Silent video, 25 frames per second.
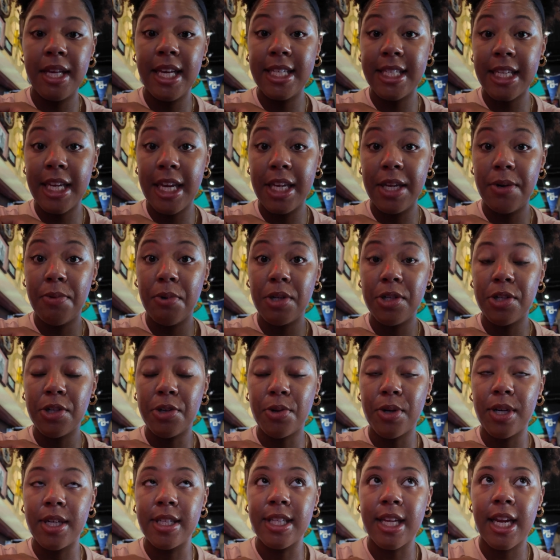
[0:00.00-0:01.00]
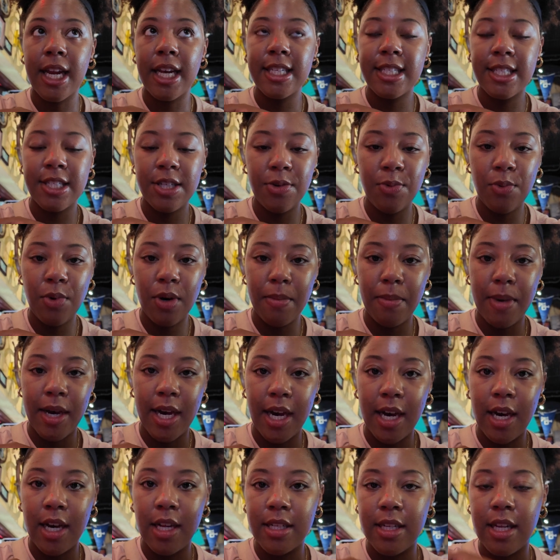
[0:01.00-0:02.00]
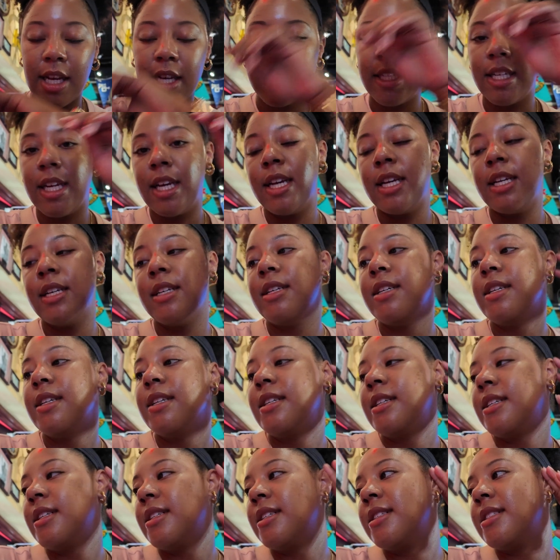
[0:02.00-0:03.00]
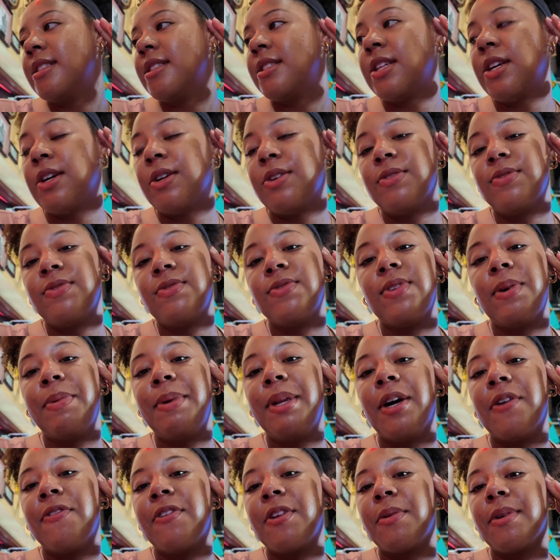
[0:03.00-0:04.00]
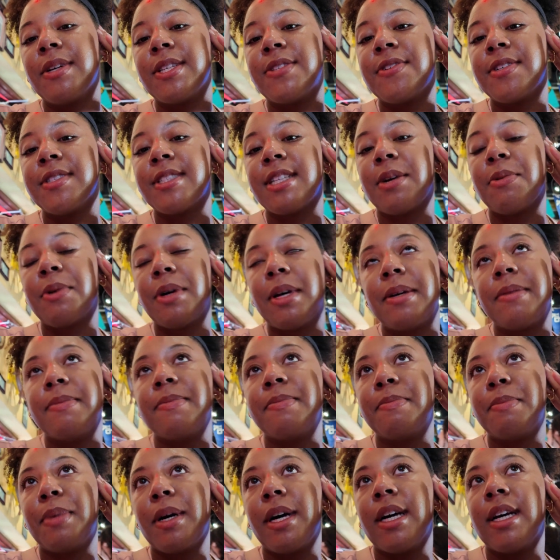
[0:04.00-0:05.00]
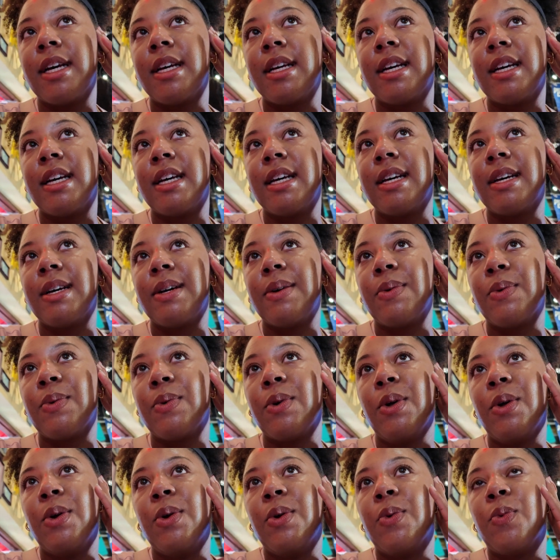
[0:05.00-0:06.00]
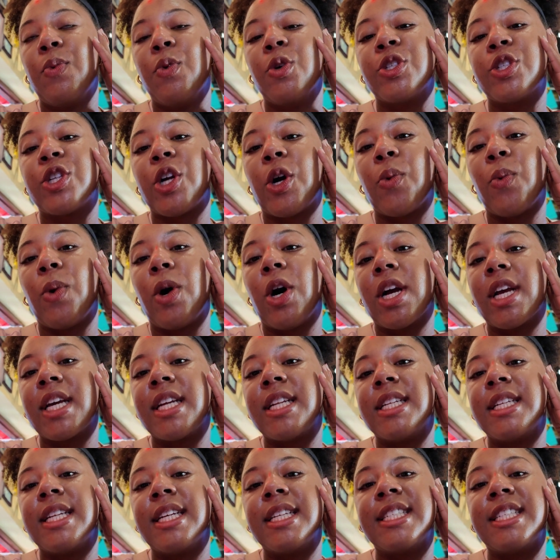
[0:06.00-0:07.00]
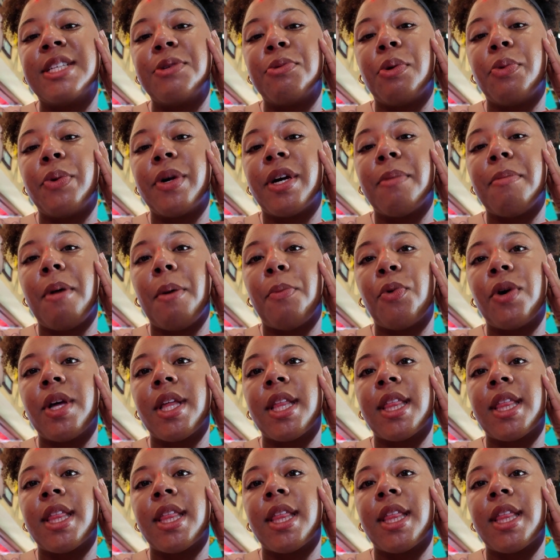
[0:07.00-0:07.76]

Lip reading: It's 81 degrees and I still want my hot latte. So let me know if anyone else feels that way. But we'll start walking and see what we come up